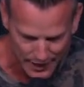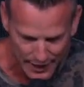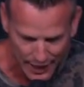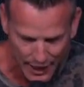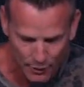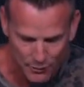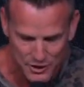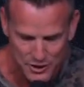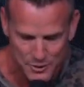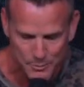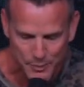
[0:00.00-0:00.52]
It
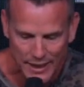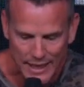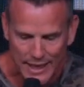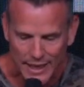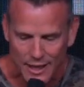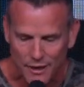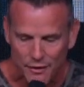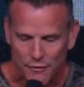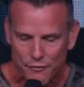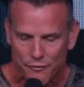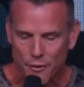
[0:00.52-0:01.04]
was
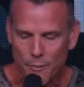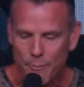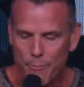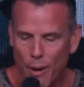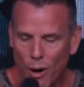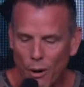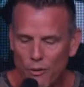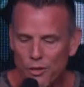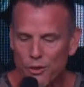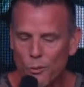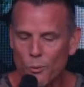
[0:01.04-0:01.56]
being of
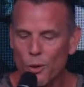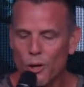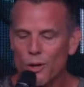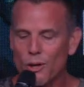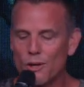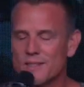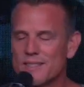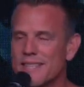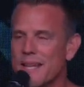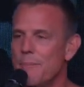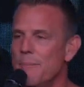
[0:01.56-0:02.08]
both
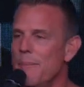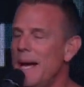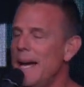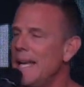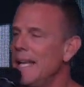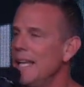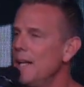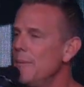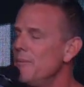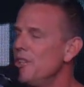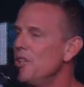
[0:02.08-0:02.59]
worlds that made
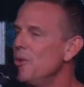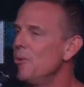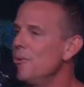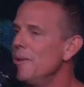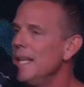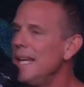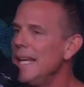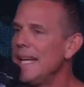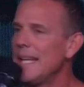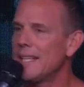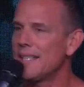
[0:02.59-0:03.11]
him
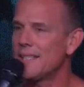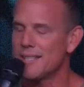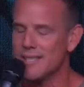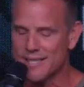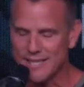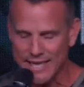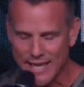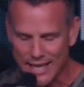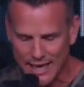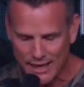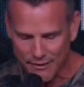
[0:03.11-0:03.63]
unique to
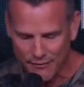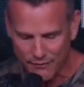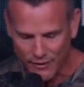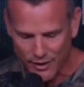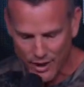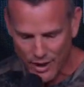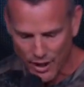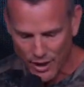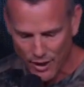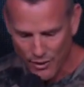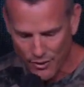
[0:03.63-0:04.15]
save
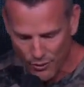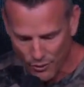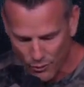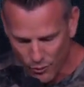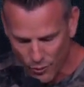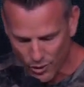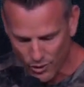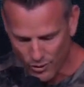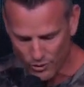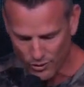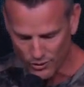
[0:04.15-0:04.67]
the
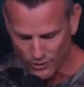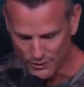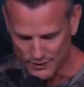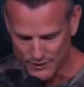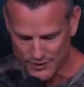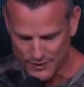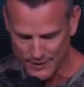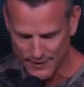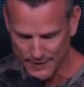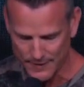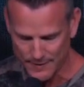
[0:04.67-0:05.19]
world.